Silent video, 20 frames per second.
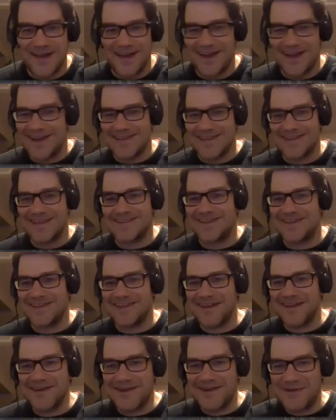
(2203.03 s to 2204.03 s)
I guess that's
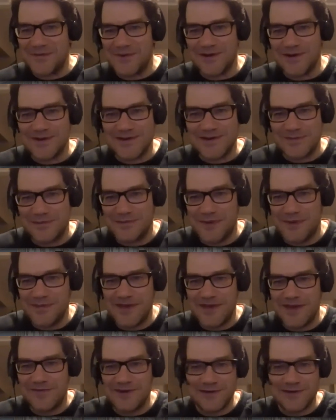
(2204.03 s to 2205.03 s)
not there anymore. So
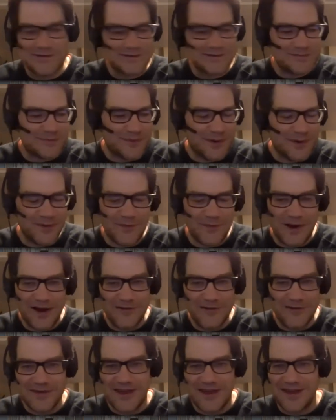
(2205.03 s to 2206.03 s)
maybe you have to use
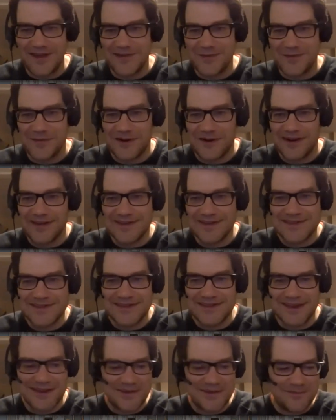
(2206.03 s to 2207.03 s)
whatever that other one
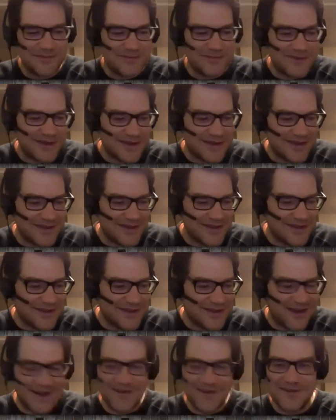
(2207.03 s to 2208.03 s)
is. I
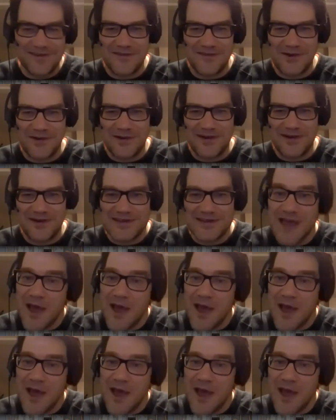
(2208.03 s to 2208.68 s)
don't even know what it is.